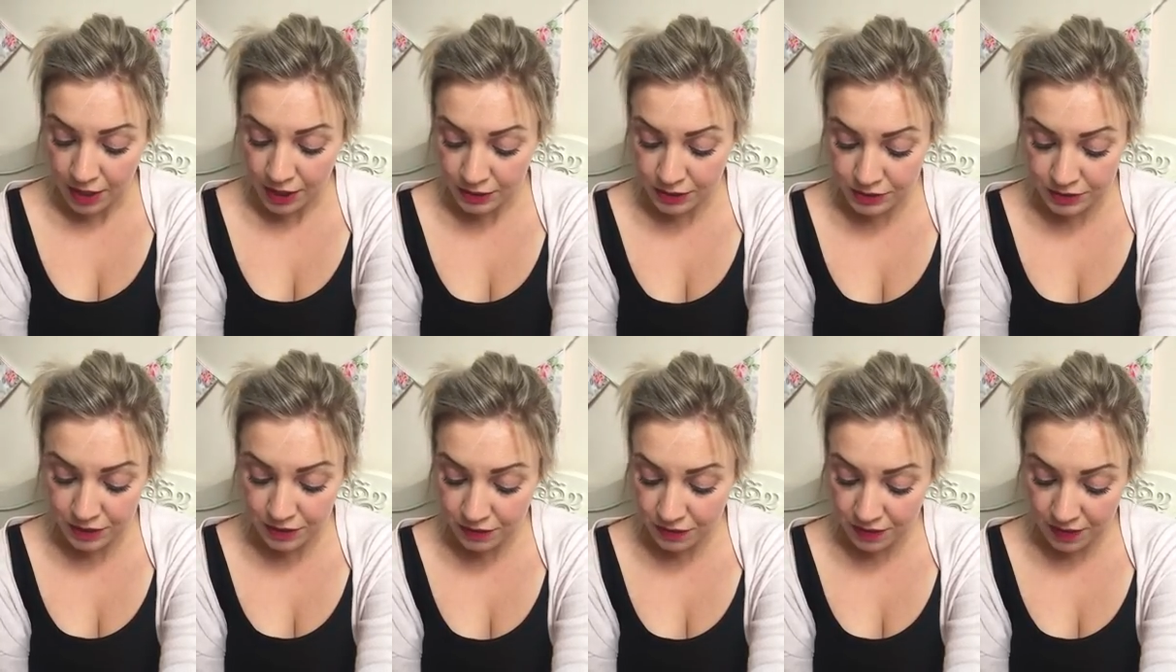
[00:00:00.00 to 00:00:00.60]
I
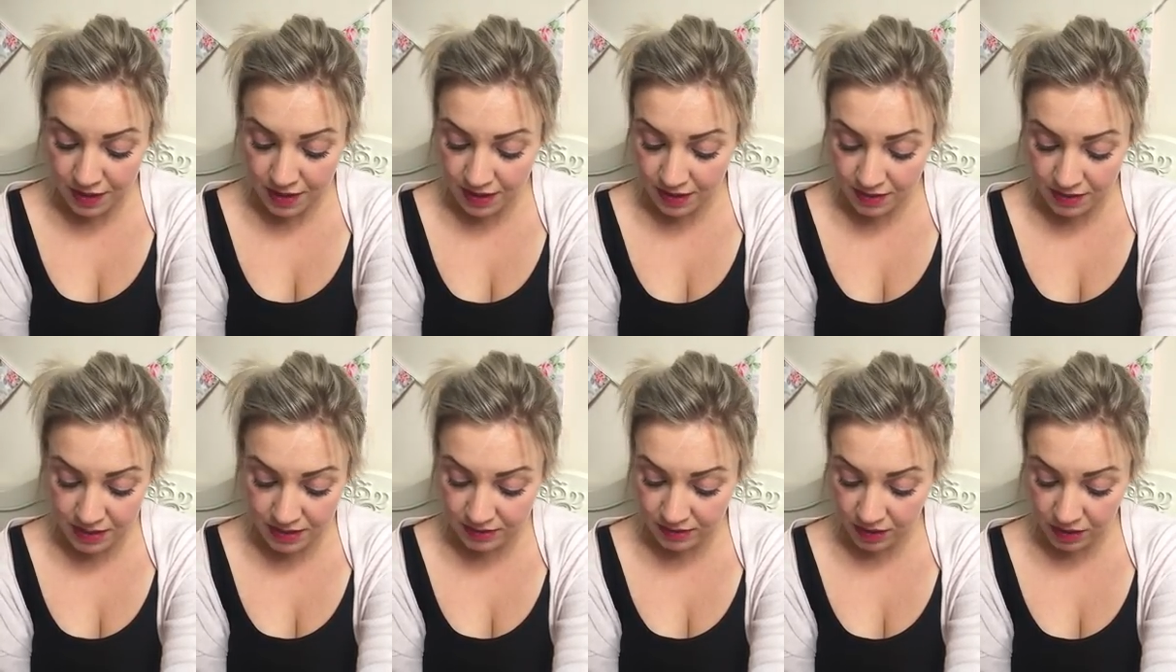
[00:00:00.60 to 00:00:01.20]
do think
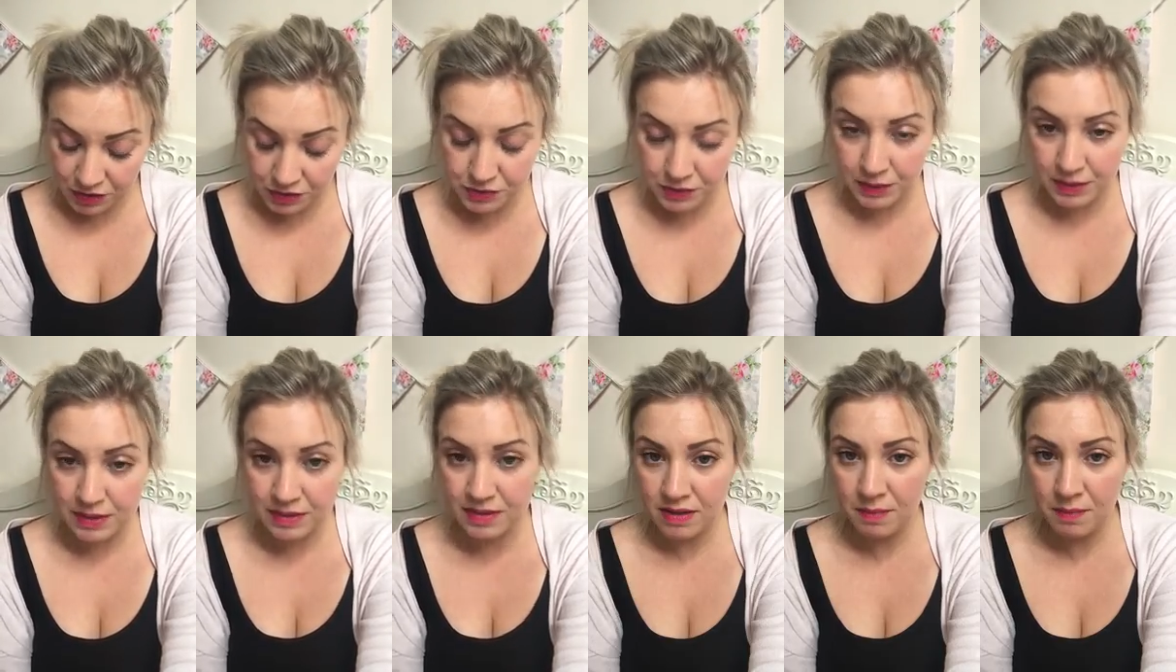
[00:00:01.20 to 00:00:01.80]
in this country
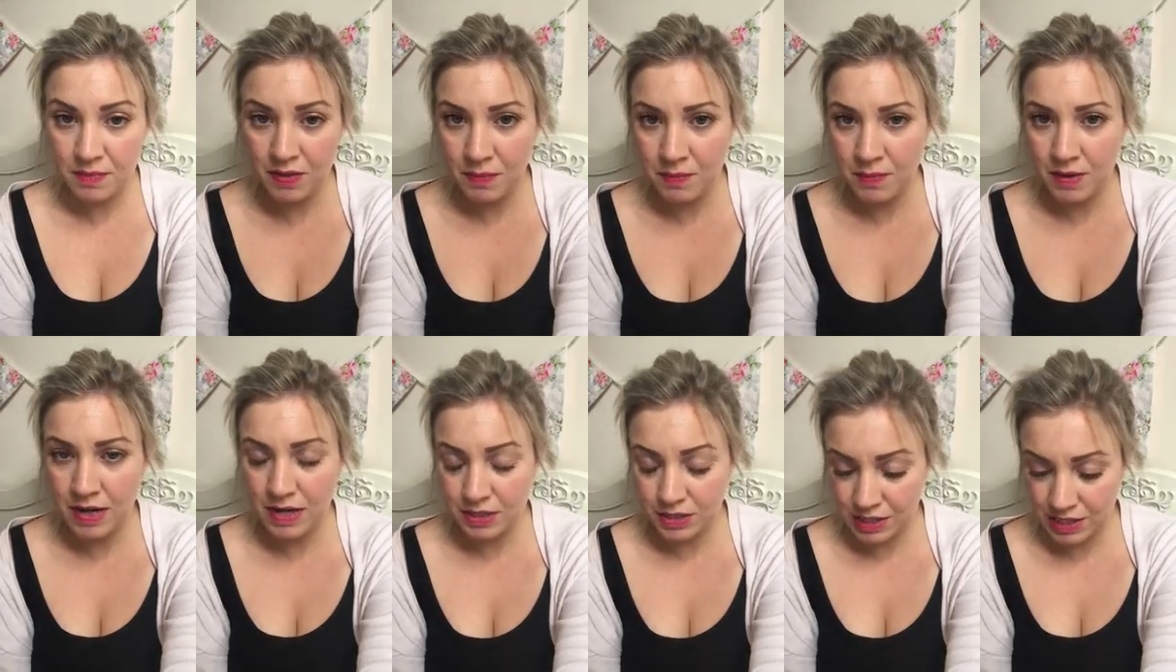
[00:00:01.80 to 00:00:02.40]
it's something
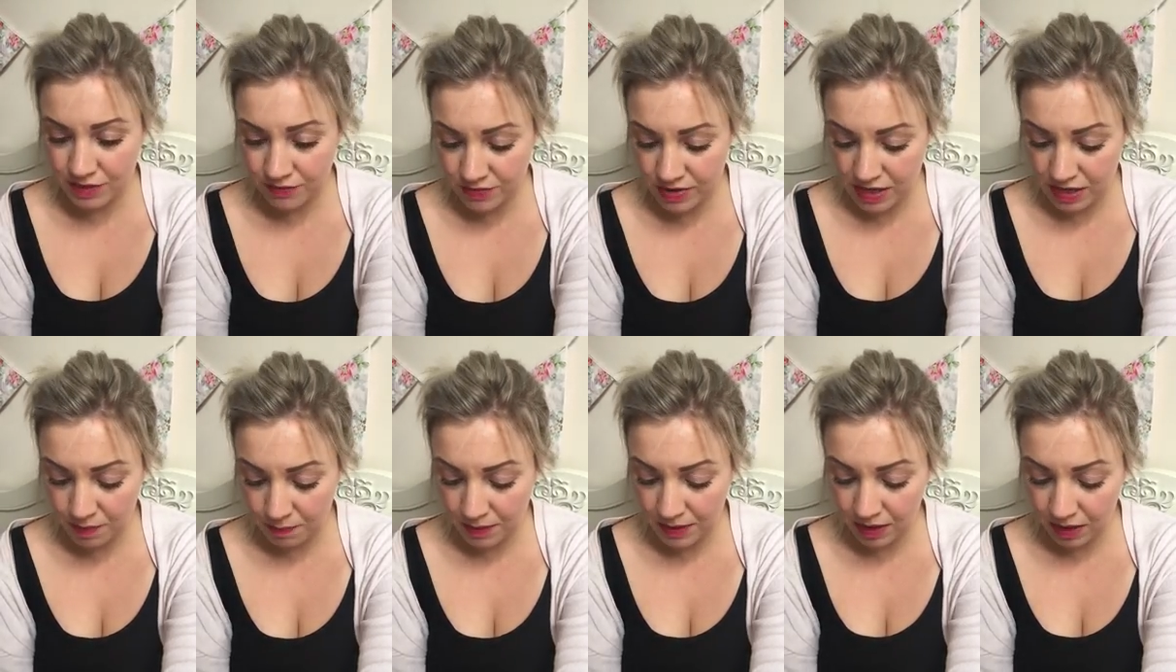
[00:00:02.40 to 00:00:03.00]
we're actually
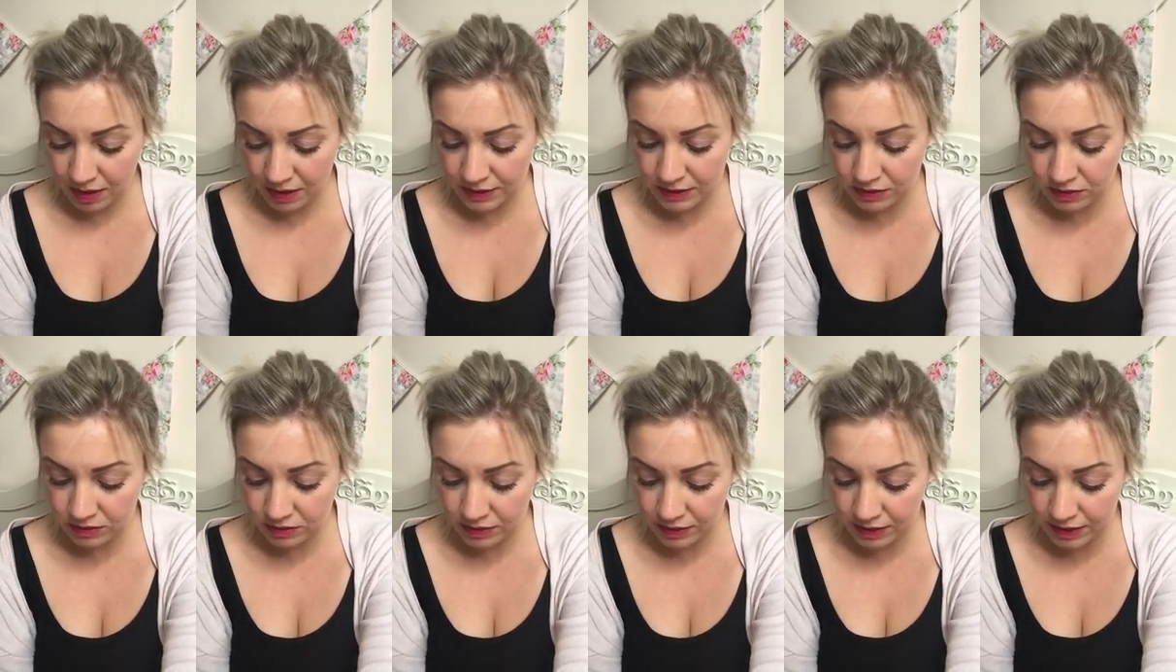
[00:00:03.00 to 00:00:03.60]
really
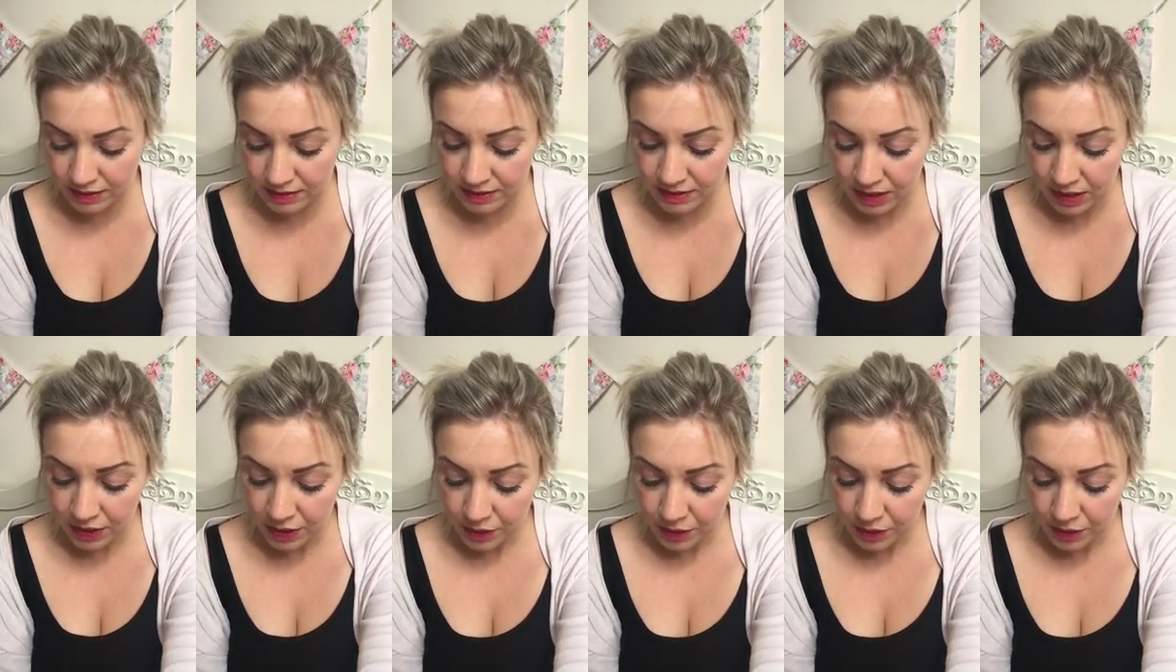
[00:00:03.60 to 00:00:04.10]
behind on, because